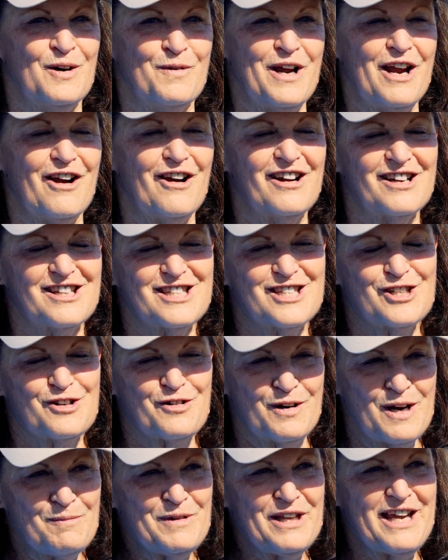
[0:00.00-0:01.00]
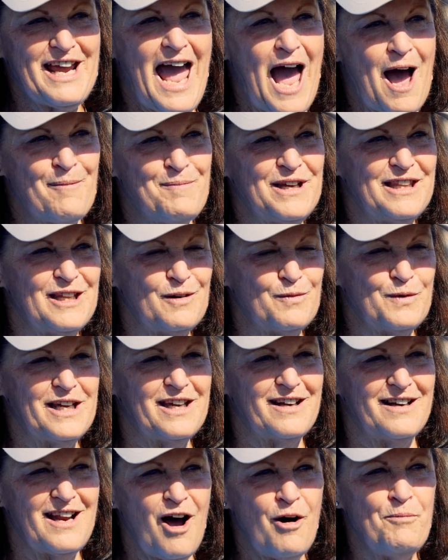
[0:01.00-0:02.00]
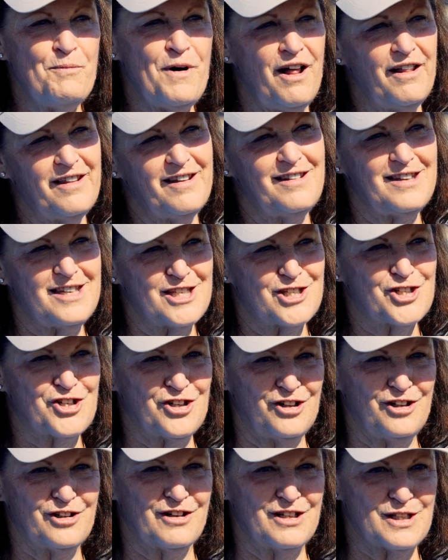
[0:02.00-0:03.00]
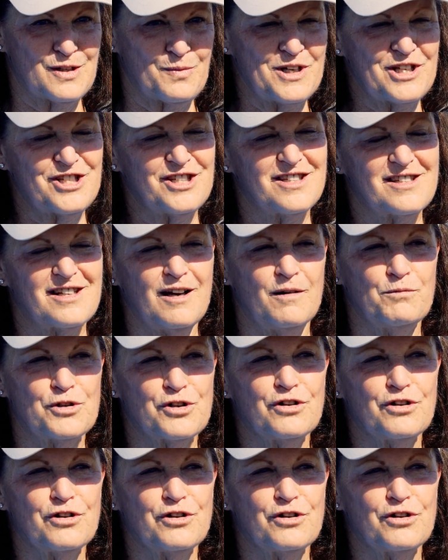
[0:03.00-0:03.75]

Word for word: We are extremely happy that we can help all of these children's wishes come